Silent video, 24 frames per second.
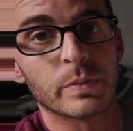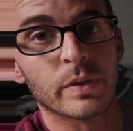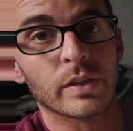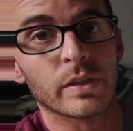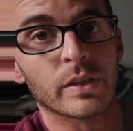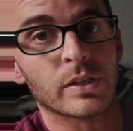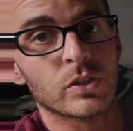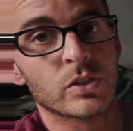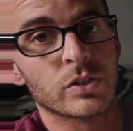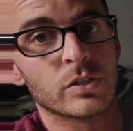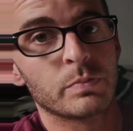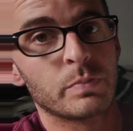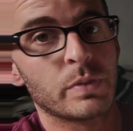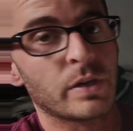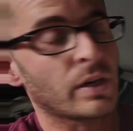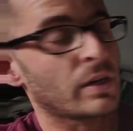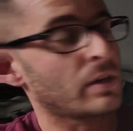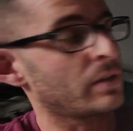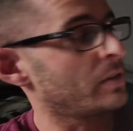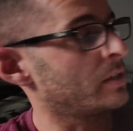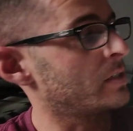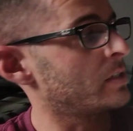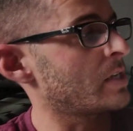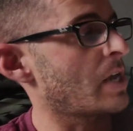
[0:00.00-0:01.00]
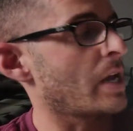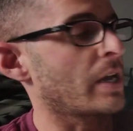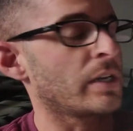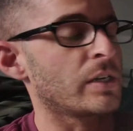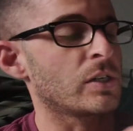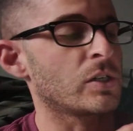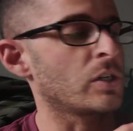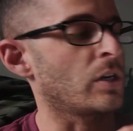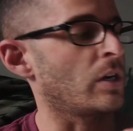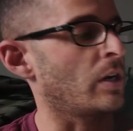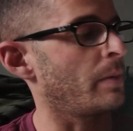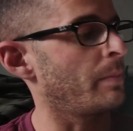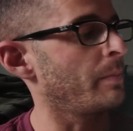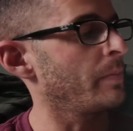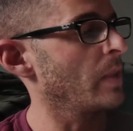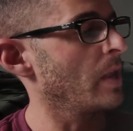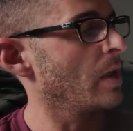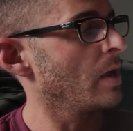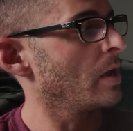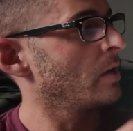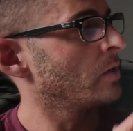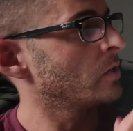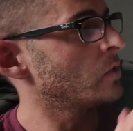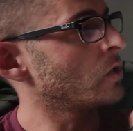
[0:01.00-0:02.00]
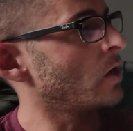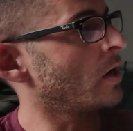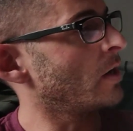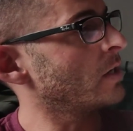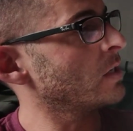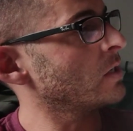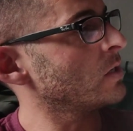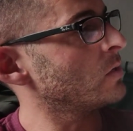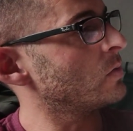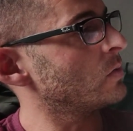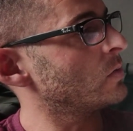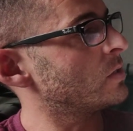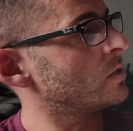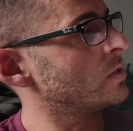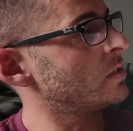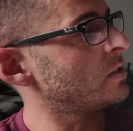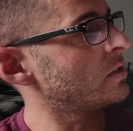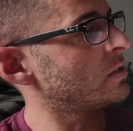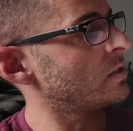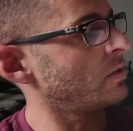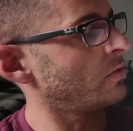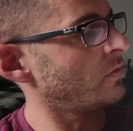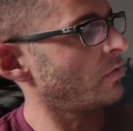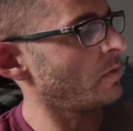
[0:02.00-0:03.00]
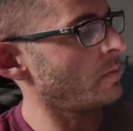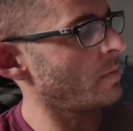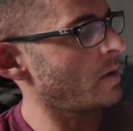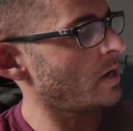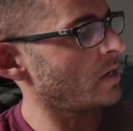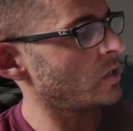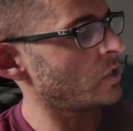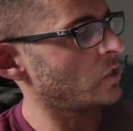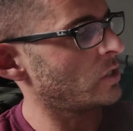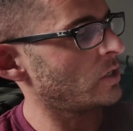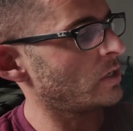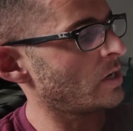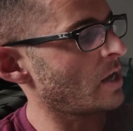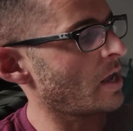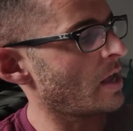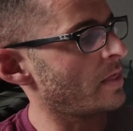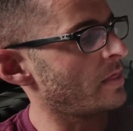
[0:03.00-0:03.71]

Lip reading: but let's just pick the second term. So I'm going to use this information